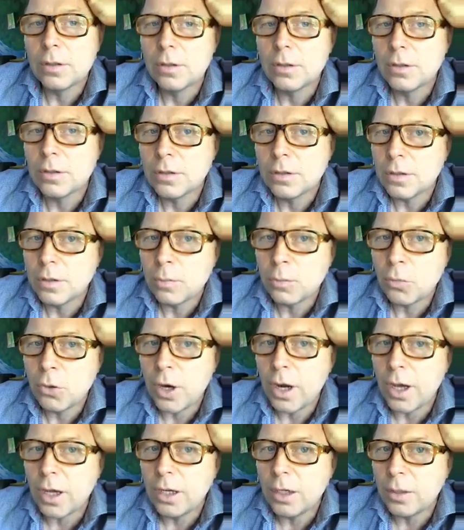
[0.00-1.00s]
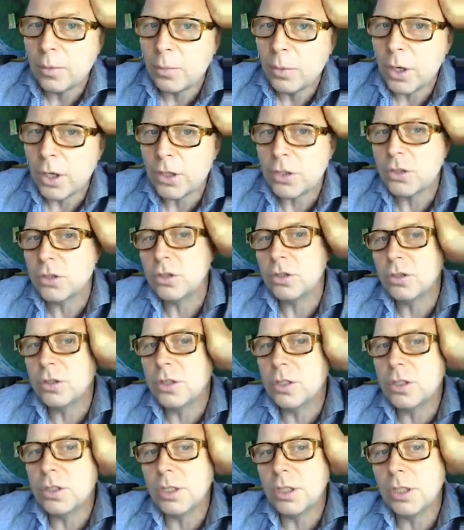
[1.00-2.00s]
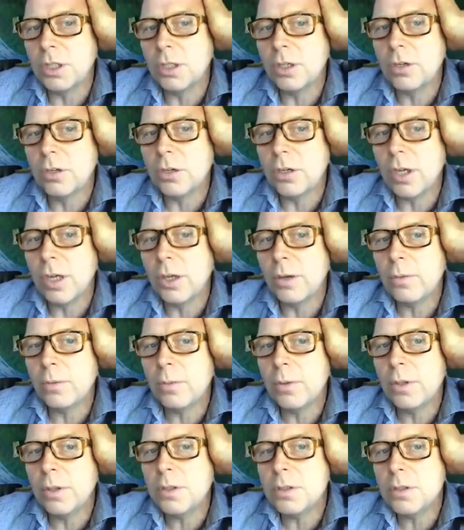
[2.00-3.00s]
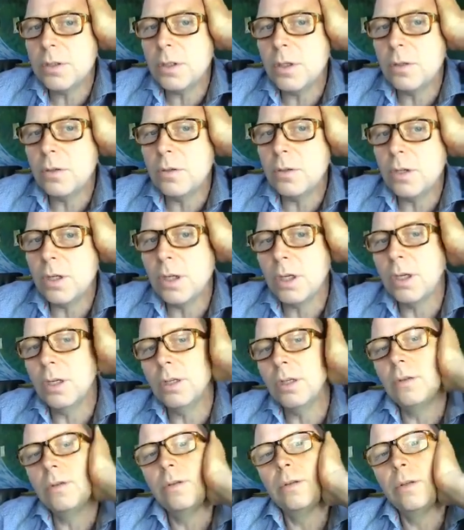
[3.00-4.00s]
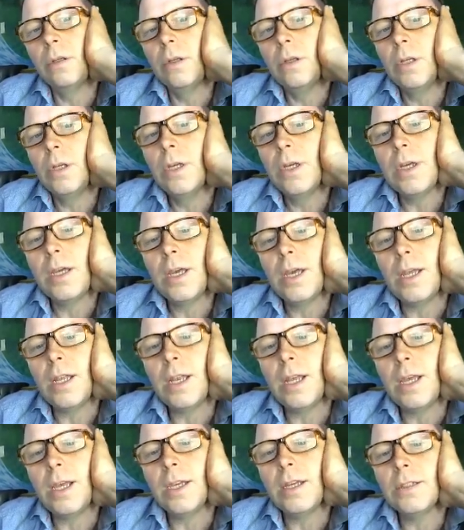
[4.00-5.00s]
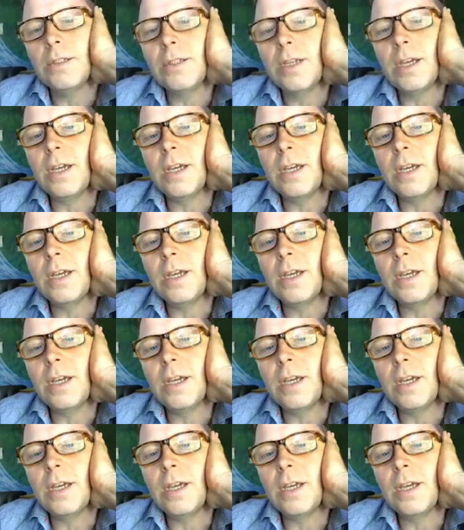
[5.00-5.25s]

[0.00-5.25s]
some broader pressure to see, okay, what's going on? And as